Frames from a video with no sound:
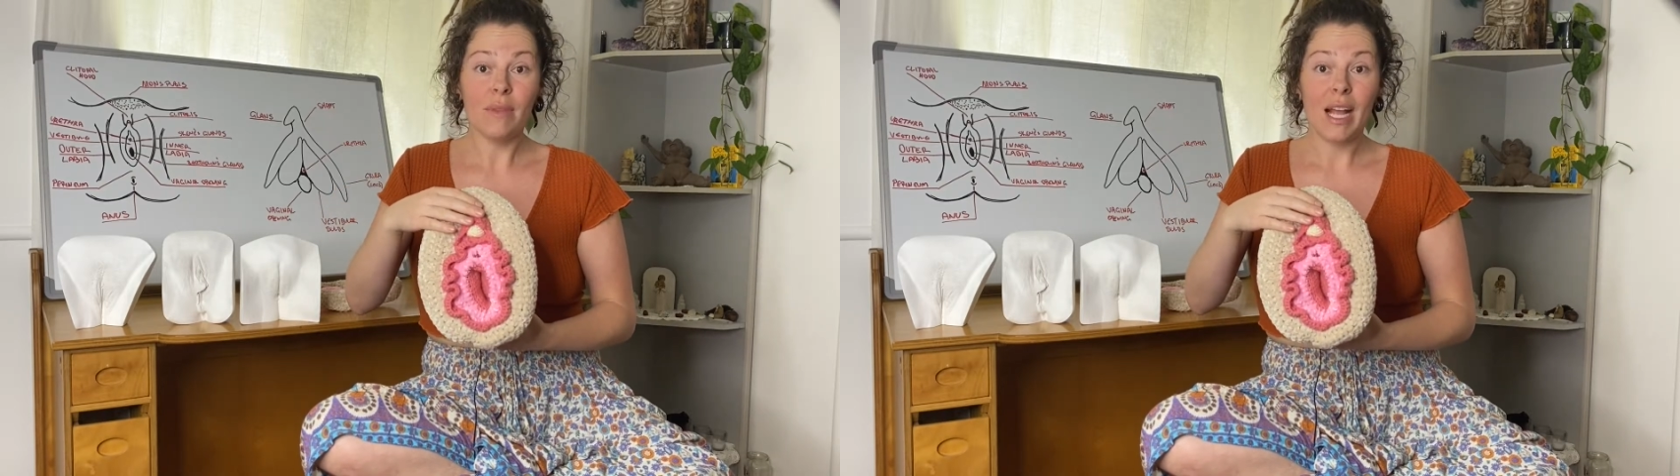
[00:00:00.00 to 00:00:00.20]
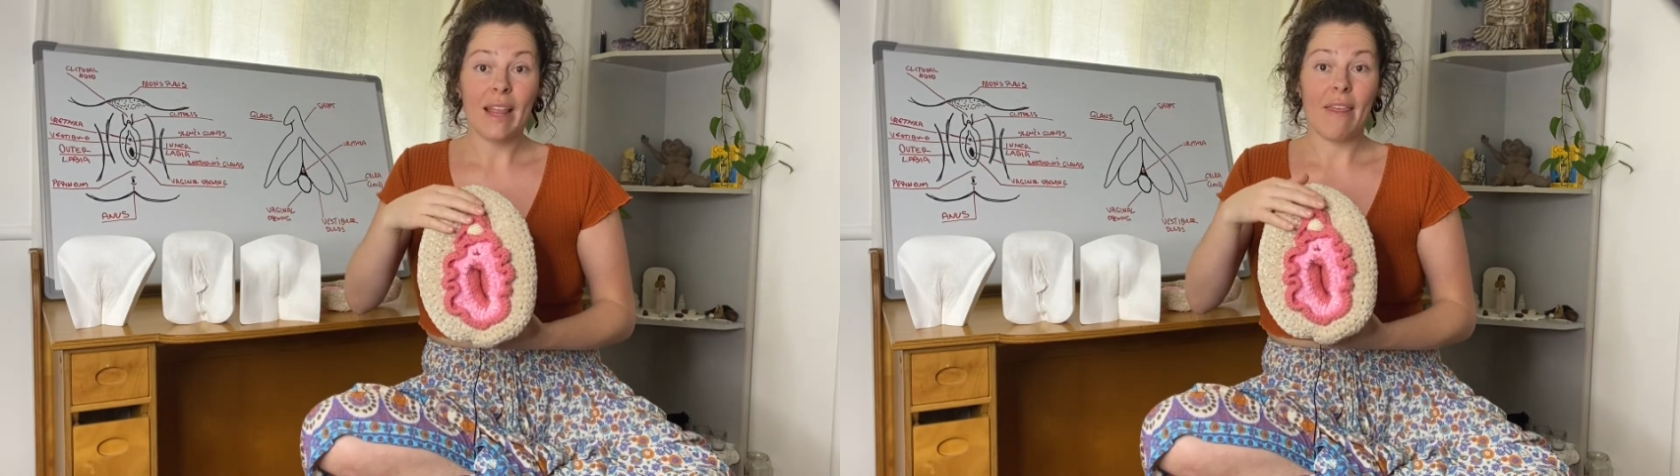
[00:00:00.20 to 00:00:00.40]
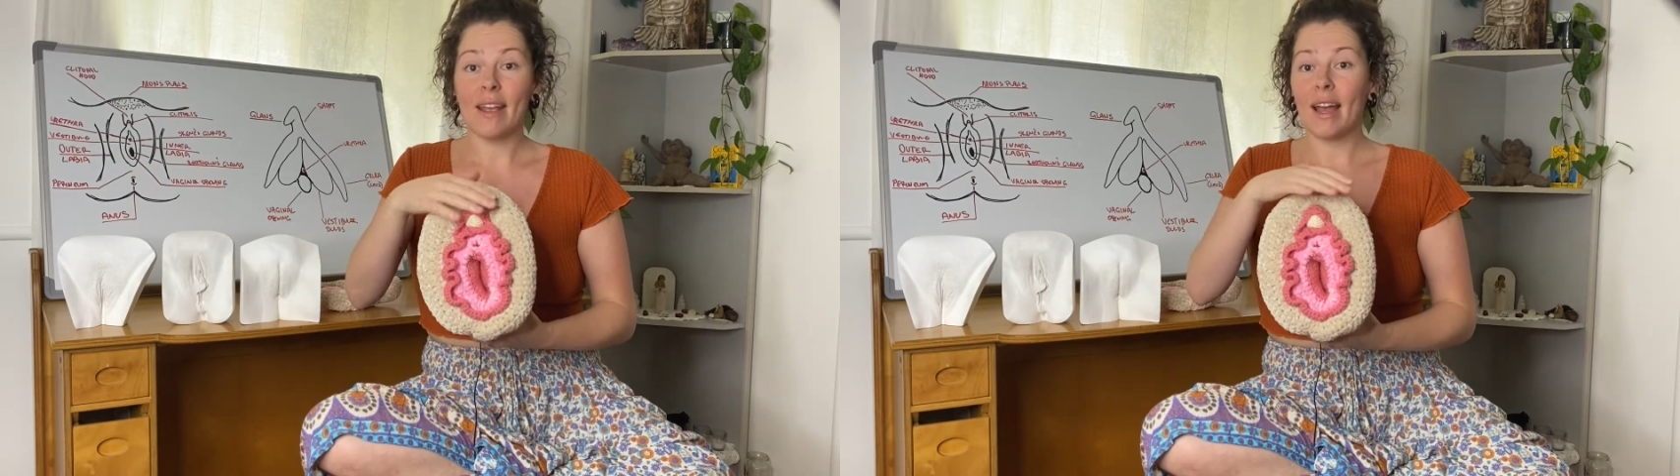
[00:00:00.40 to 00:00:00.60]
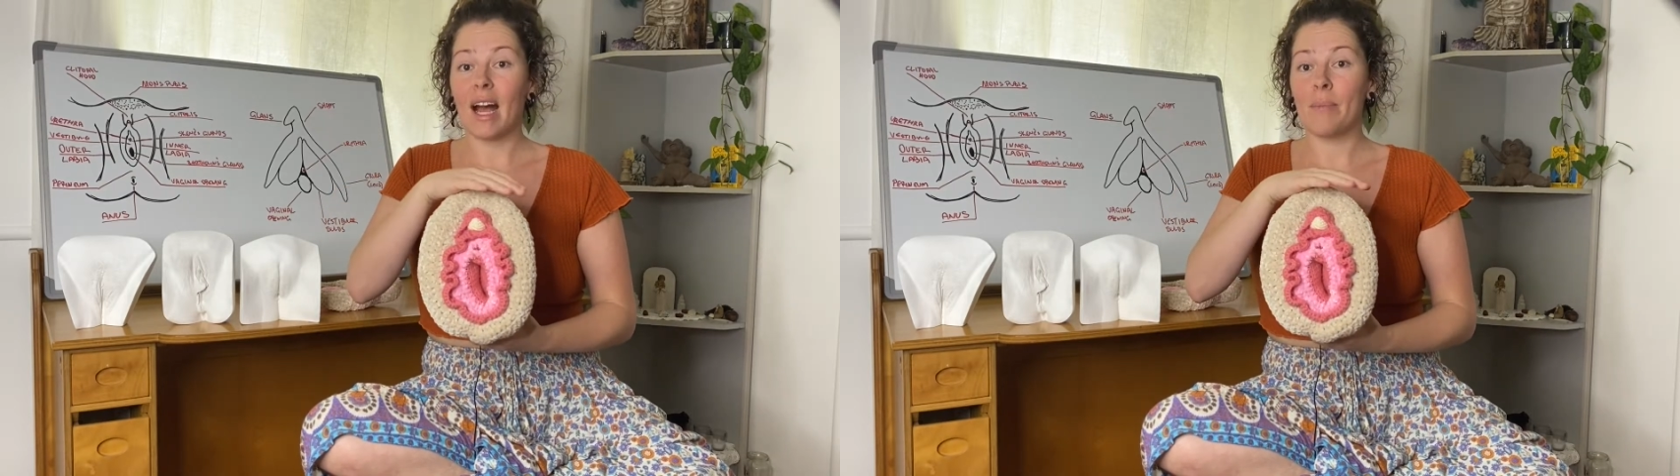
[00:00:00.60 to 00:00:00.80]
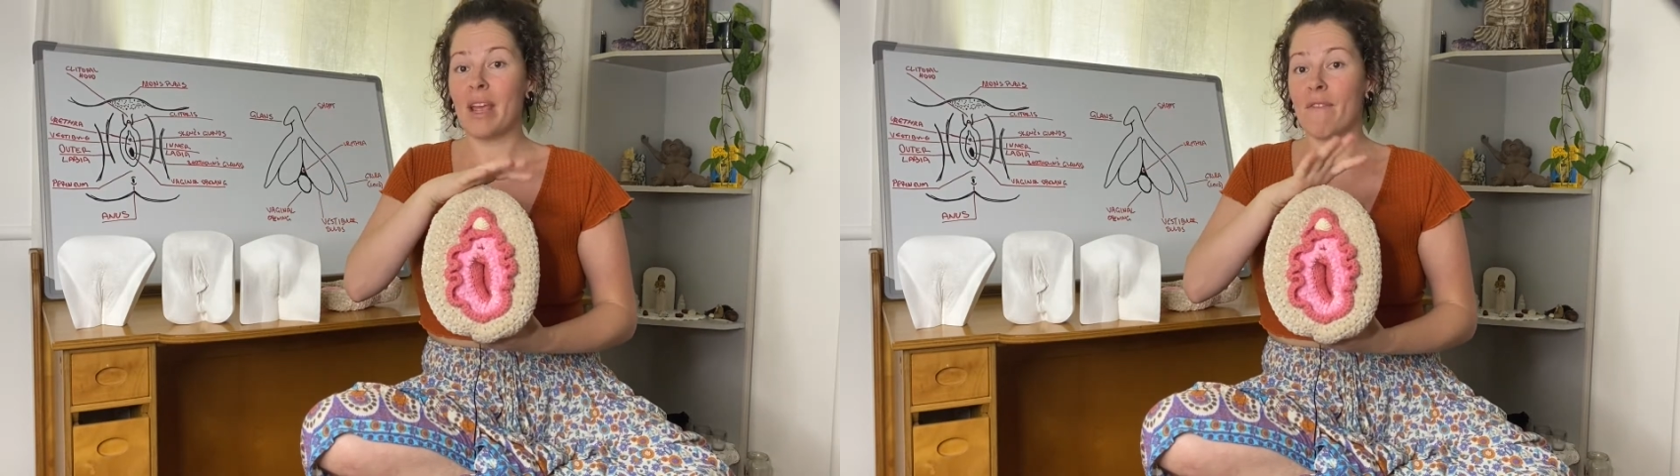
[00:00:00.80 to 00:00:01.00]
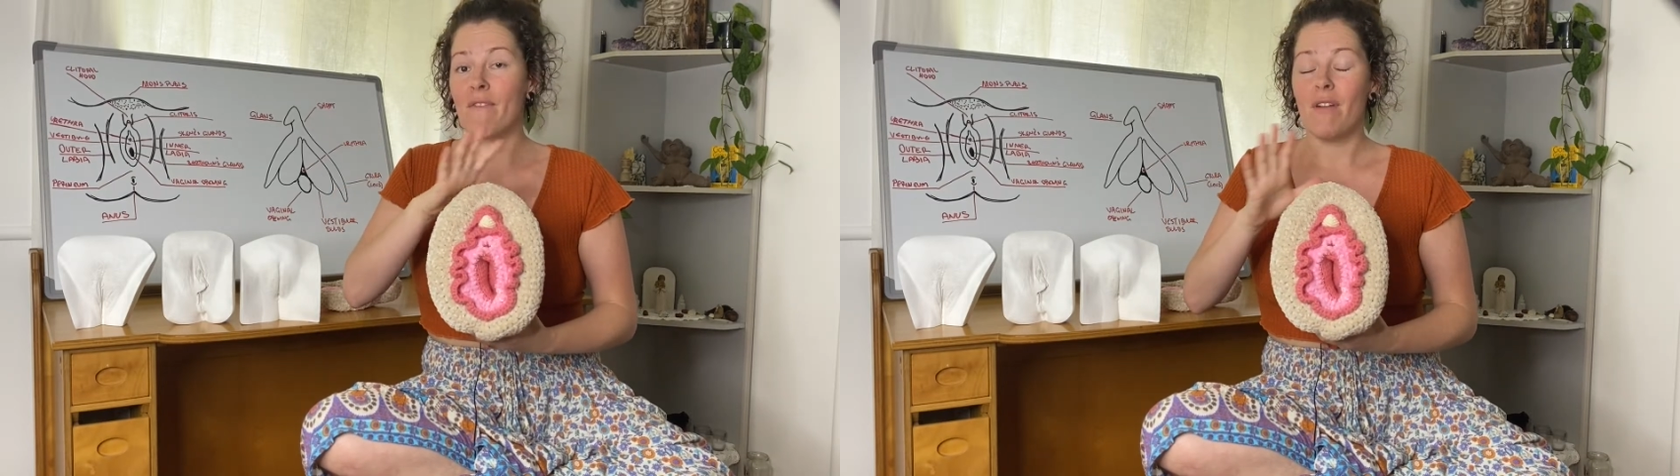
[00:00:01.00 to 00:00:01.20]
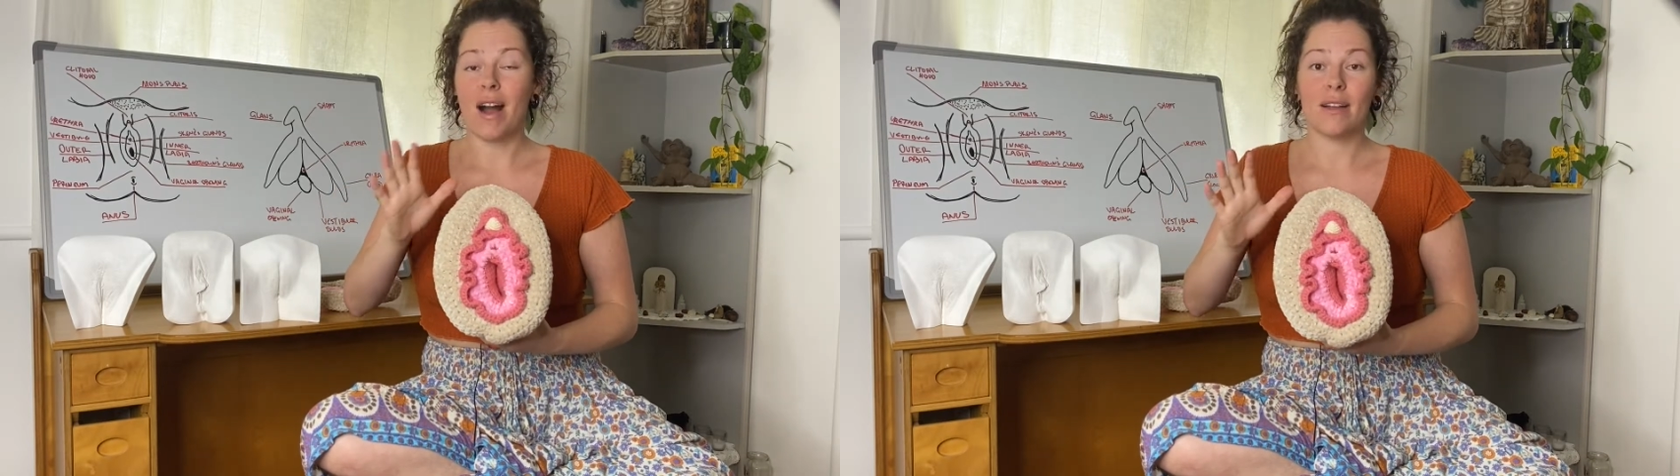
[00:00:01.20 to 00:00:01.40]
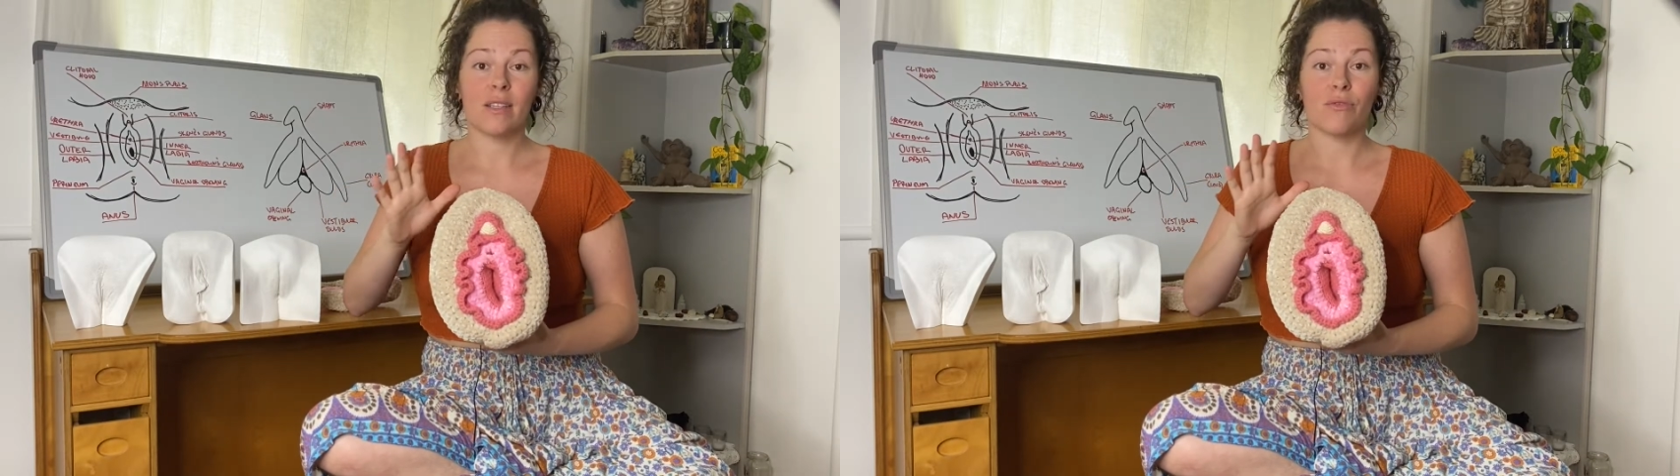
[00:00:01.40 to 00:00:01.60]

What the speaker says: They come in vast